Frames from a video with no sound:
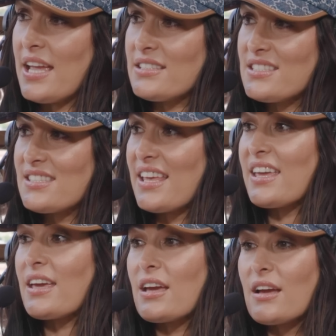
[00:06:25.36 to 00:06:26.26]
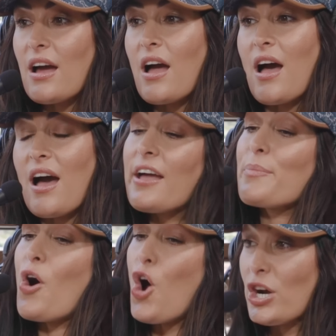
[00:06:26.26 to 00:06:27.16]
nines. Like,
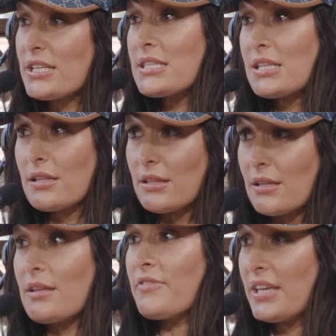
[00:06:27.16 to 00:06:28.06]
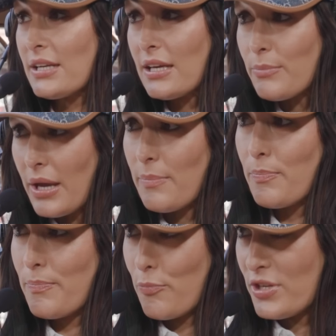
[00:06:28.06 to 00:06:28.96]
I'm honestly living in my
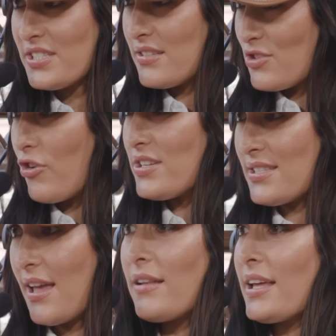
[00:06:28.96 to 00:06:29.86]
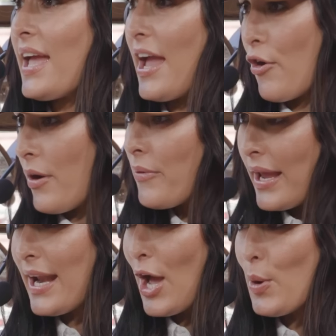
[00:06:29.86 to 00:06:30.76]
Princess Grace Kelly era
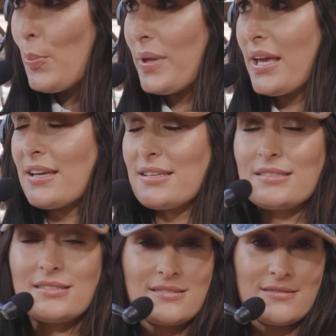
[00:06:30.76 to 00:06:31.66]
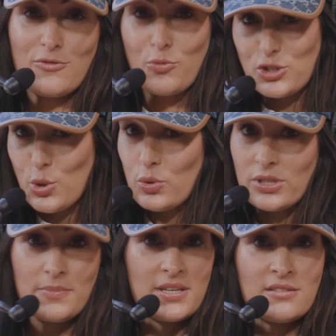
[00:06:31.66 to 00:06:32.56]
right now because we're
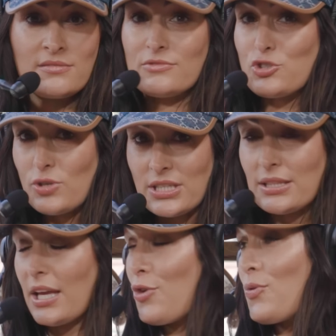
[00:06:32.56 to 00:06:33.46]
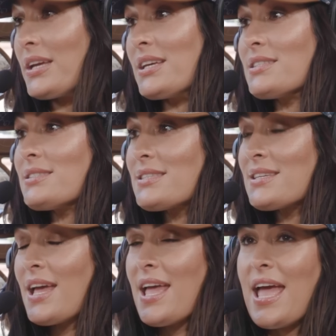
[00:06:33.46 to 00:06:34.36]
totally being treated like
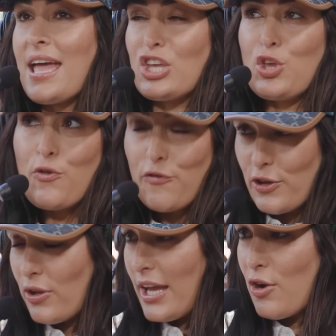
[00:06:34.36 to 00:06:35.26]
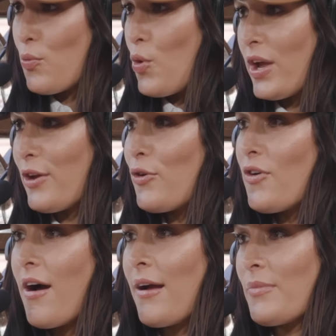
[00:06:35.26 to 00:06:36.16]
queens. You feel like a
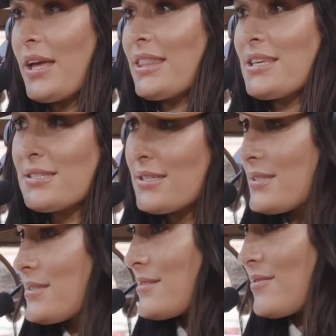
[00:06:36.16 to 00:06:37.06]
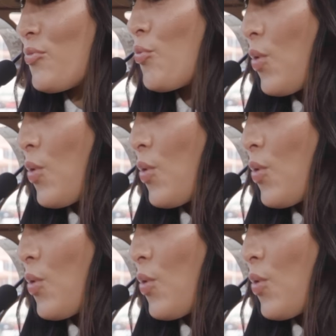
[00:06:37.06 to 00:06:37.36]
royal. I'm like, this is